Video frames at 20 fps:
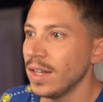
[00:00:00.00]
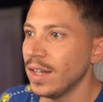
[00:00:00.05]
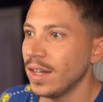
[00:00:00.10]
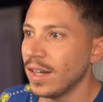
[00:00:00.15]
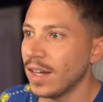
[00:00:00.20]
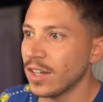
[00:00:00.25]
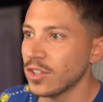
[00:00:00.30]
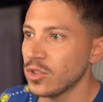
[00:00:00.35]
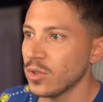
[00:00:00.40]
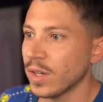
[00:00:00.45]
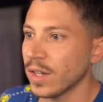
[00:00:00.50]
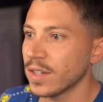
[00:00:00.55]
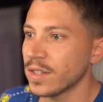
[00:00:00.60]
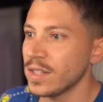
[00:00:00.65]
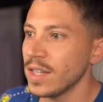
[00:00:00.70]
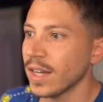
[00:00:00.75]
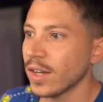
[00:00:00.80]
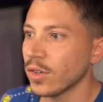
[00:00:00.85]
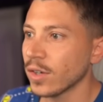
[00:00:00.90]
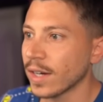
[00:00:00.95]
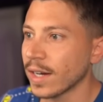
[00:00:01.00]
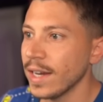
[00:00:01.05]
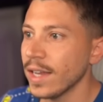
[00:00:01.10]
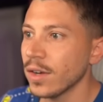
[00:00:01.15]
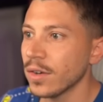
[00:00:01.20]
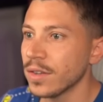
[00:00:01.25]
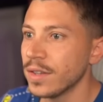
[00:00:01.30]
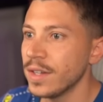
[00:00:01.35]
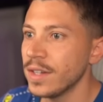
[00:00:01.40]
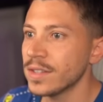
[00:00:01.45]
As you can see, I can click
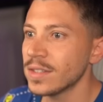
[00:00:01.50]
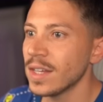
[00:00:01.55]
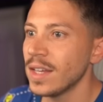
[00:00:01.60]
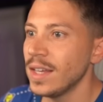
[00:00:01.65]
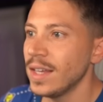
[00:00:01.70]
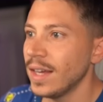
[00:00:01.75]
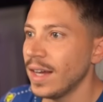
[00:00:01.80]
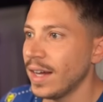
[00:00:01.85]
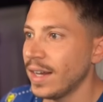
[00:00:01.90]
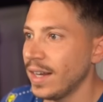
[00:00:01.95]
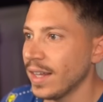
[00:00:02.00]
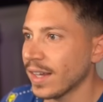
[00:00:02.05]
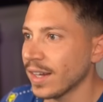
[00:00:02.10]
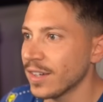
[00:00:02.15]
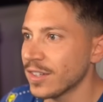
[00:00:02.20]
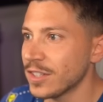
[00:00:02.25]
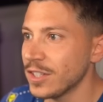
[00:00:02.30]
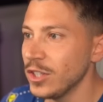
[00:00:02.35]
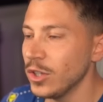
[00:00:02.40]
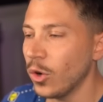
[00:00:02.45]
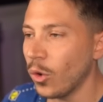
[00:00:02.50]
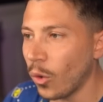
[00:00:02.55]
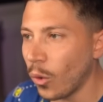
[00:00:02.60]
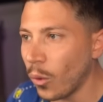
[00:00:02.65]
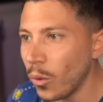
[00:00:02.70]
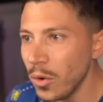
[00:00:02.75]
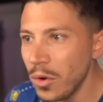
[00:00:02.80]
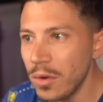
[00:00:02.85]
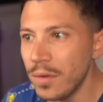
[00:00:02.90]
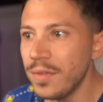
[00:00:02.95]
on this and I can see
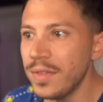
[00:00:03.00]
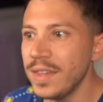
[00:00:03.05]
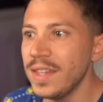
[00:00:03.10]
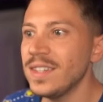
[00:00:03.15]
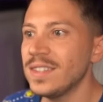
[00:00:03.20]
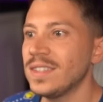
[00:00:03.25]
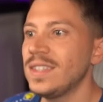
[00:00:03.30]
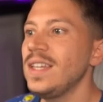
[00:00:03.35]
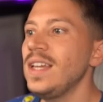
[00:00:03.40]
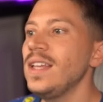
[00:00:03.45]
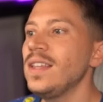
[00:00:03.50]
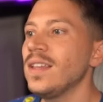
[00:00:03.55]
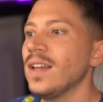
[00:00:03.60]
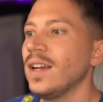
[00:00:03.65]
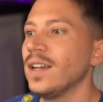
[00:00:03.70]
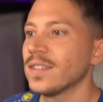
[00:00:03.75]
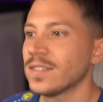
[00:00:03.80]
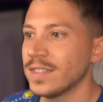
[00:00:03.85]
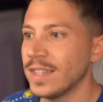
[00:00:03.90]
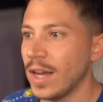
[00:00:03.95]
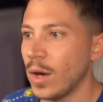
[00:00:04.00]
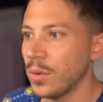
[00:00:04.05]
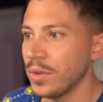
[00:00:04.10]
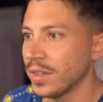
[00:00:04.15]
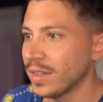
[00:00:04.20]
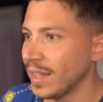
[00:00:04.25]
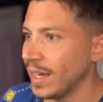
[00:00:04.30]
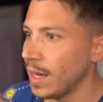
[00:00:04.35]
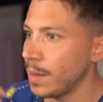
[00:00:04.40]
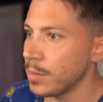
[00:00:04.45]
all of these details now, the
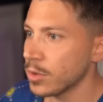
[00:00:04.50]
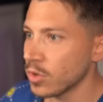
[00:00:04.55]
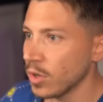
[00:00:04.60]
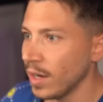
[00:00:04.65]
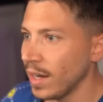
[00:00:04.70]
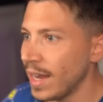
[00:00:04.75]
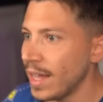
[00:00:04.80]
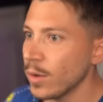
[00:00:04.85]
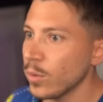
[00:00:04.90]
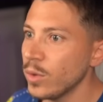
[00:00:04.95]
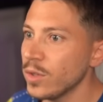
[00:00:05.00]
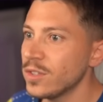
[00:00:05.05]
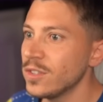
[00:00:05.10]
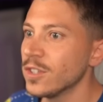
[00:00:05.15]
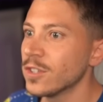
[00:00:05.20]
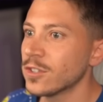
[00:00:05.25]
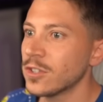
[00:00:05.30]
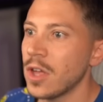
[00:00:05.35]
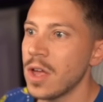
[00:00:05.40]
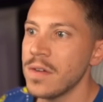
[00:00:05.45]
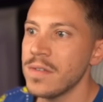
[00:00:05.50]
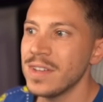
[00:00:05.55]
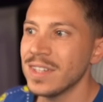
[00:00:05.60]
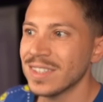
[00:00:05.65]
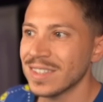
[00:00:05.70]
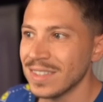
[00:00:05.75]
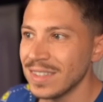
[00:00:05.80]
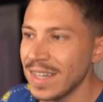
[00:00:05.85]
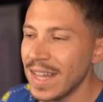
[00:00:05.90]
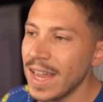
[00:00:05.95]
telemetry language, the service
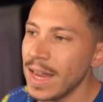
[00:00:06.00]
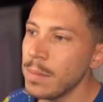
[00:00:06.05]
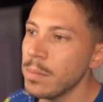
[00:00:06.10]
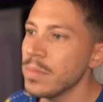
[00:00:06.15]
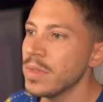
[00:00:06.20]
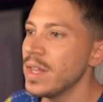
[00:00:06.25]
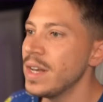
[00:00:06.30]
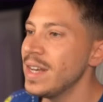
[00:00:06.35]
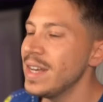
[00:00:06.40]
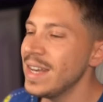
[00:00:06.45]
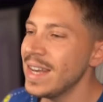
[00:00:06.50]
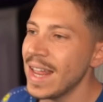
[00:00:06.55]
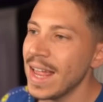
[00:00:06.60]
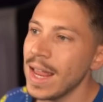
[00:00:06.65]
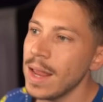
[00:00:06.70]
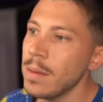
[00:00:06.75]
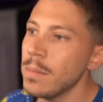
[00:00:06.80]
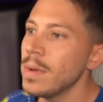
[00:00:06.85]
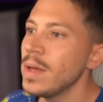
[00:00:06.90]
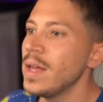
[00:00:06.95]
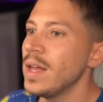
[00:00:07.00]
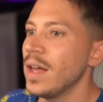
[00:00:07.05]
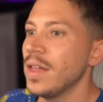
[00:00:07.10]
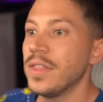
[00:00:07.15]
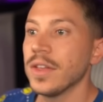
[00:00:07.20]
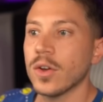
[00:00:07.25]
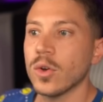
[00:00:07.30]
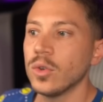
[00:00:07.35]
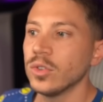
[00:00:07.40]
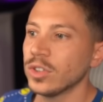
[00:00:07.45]
name, the
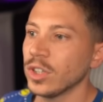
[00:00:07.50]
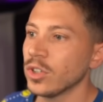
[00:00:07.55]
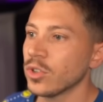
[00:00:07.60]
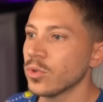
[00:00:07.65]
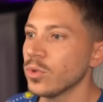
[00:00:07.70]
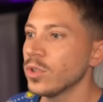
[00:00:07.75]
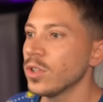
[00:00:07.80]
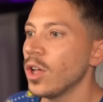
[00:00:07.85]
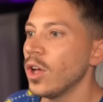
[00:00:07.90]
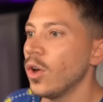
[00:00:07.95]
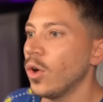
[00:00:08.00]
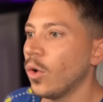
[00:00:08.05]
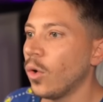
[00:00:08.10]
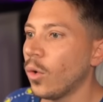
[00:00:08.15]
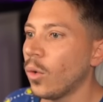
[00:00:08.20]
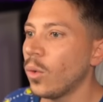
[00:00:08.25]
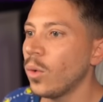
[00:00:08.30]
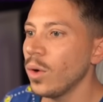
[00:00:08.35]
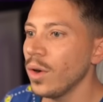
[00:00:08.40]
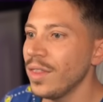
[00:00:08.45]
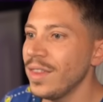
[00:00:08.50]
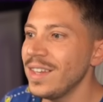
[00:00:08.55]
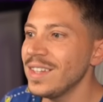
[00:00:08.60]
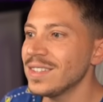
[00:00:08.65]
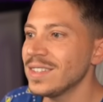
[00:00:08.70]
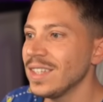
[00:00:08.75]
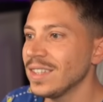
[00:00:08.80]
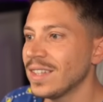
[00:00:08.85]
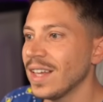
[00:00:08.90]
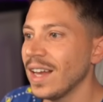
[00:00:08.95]
content route, all these
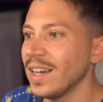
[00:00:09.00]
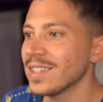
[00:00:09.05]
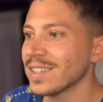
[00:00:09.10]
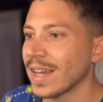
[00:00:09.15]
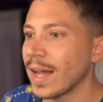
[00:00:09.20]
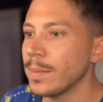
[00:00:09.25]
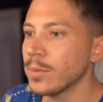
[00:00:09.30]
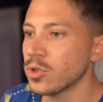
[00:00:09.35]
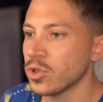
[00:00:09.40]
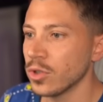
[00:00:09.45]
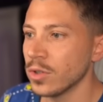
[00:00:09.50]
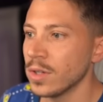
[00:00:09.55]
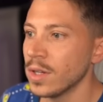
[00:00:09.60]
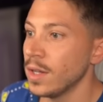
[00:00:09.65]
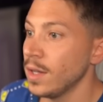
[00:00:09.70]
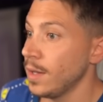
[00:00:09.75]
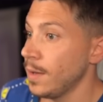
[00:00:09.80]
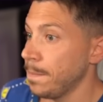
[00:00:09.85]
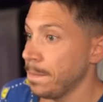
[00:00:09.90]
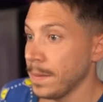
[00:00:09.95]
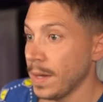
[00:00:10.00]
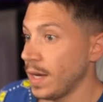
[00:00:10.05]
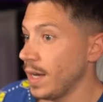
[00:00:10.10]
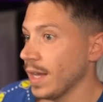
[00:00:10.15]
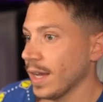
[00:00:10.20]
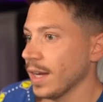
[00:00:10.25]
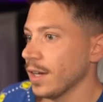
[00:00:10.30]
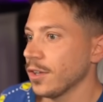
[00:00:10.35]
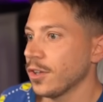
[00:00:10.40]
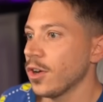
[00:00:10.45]
details captured. And I
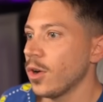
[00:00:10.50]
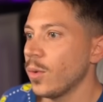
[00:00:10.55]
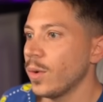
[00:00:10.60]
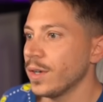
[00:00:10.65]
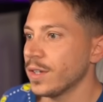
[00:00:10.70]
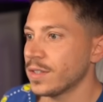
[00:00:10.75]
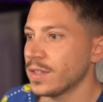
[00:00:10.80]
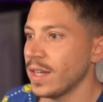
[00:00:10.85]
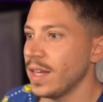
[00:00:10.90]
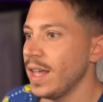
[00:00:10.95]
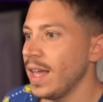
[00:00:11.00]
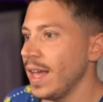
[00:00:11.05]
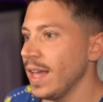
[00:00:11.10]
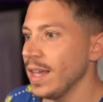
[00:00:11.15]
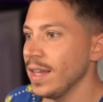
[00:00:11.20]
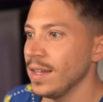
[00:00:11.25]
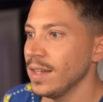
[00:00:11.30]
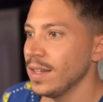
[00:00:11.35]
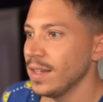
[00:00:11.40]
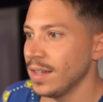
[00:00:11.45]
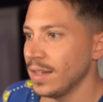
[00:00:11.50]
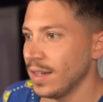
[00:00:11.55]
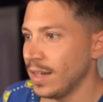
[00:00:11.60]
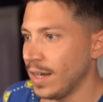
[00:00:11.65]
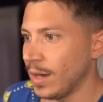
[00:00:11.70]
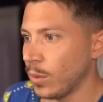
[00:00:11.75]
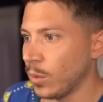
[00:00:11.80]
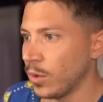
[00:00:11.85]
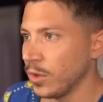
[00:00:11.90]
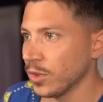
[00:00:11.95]
can go and say, hey, I
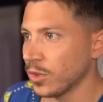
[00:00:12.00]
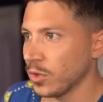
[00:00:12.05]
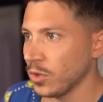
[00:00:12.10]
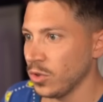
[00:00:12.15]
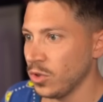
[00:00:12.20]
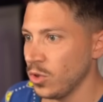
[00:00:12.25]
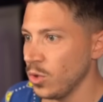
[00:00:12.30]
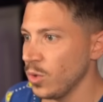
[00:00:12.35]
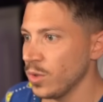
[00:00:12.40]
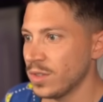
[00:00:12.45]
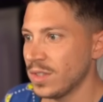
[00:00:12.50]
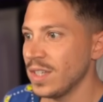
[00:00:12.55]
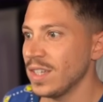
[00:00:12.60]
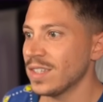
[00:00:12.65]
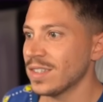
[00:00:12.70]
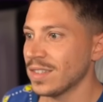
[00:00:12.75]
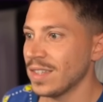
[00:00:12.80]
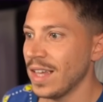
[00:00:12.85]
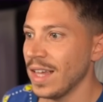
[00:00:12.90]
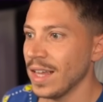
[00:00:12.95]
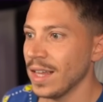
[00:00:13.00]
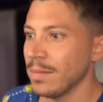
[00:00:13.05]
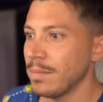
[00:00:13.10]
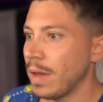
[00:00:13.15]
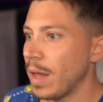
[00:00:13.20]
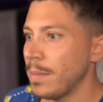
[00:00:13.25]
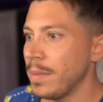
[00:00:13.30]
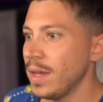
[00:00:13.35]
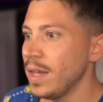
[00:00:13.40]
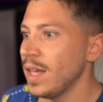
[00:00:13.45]
want to use this thing
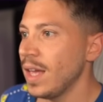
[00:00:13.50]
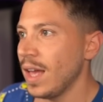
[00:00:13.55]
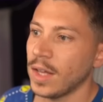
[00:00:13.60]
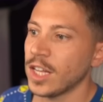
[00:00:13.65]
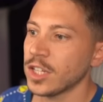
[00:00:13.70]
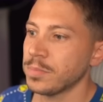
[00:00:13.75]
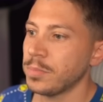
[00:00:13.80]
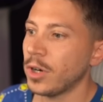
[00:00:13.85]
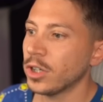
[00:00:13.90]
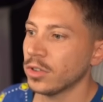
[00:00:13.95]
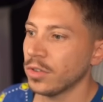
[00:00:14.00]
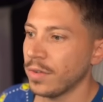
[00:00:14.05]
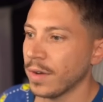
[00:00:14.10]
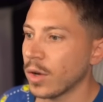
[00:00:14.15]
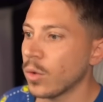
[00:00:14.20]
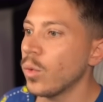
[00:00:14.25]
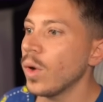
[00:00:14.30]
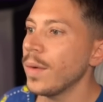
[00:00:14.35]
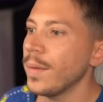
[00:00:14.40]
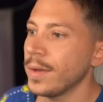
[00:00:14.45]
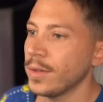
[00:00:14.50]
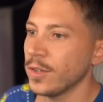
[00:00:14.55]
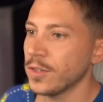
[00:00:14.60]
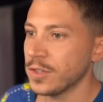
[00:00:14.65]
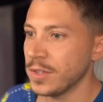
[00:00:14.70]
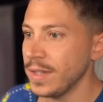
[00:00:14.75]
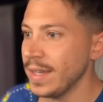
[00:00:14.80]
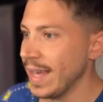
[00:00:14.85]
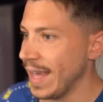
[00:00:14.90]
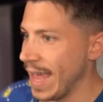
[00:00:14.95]
maybe as part of a query to
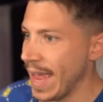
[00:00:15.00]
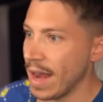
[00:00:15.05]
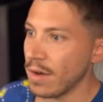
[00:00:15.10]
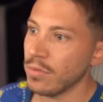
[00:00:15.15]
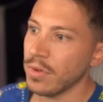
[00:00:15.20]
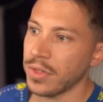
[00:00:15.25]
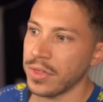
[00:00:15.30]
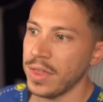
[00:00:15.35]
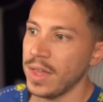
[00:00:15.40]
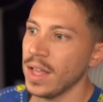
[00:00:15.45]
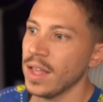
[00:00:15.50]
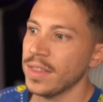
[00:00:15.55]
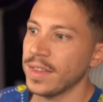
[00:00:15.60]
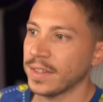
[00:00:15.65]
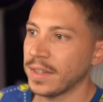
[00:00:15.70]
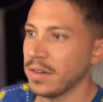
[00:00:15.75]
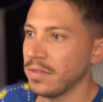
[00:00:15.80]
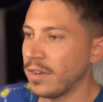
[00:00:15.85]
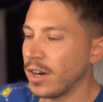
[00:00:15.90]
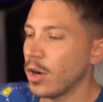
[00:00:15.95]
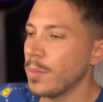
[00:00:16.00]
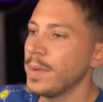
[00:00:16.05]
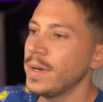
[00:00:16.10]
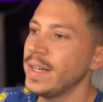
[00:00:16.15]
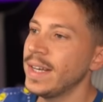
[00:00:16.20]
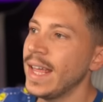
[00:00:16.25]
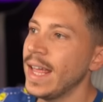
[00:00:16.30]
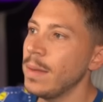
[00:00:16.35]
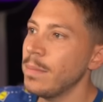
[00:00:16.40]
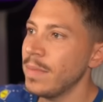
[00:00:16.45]
see everything that environment
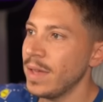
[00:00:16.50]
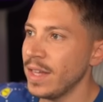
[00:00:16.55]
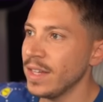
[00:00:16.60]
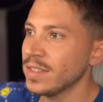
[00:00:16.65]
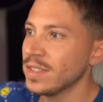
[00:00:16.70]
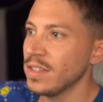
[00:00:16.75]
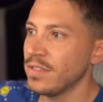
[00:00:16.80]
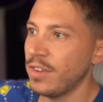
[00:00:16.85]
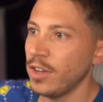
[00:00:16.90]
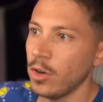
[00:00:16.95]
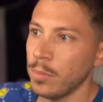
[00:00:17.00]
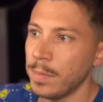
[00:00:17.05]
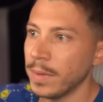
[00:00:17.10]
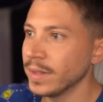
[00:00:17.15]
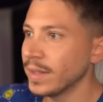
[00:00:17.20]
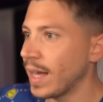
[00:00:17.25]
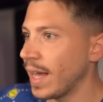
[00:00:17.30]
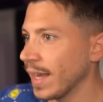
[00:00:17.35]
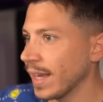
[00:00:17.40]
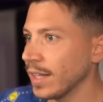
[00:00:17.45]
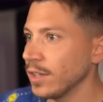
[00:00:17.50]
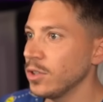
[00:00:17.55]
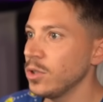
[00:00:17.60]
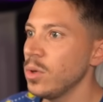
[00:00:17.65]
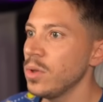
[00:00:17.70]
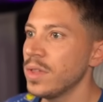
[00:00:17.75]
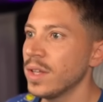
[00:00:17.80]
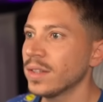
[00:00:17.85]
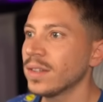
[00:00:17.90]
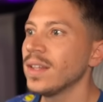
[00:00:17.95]
name is development. I can do
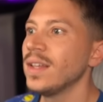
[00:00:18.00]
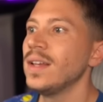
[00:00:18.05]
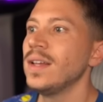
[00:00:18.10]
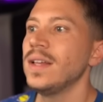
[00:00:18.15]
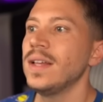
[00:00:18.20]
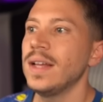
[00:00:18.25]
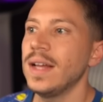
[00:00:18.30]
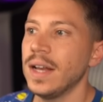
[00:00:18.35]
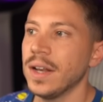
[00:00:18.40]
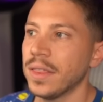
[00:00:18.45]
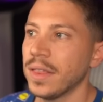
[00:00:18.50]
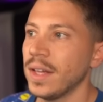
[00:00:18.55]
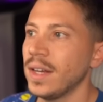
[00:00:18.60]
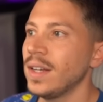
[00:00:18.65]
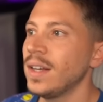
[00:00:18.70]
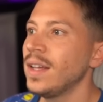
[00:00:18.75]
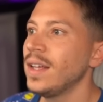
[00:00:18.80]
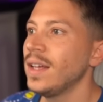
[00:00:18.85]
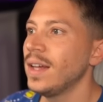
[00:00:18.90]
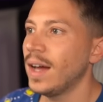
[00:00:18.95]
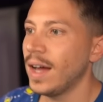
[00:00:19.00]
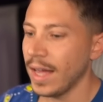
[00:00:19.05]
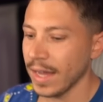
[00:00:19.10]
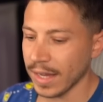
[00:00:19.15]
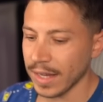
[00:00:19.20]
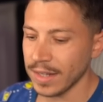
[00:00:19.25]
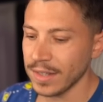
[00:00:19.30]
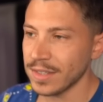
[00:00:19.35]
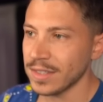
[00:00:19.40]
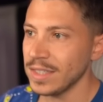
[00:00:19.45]
that. And then I
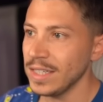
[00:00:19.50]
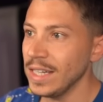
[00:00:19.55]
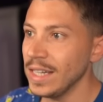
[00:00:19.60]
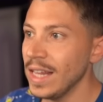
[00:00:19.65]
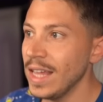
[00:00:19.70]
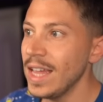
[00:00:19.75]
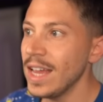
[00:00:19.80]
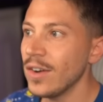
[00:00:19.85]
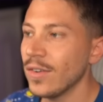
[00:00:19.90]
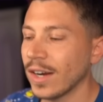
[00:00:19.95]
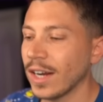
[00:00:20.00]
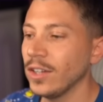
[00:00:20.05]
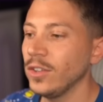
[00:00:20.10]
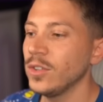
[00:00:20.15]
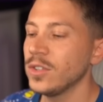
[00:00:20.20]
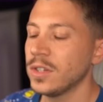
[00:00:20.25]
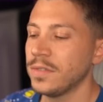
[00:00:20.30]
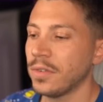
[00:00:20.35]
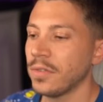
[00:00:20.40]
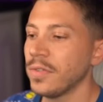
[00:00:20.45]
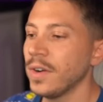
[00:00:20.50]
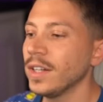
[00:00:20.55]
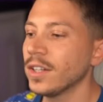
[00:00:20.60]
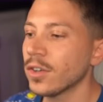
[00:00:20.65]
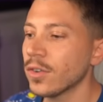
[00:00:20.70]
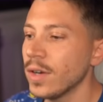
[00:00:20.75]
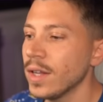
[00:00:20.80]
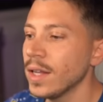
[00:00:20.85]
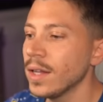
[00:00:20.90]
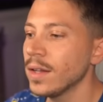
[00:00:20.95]
can see it here. I can use it for
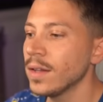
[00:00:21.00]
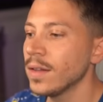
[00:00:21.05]
filtering.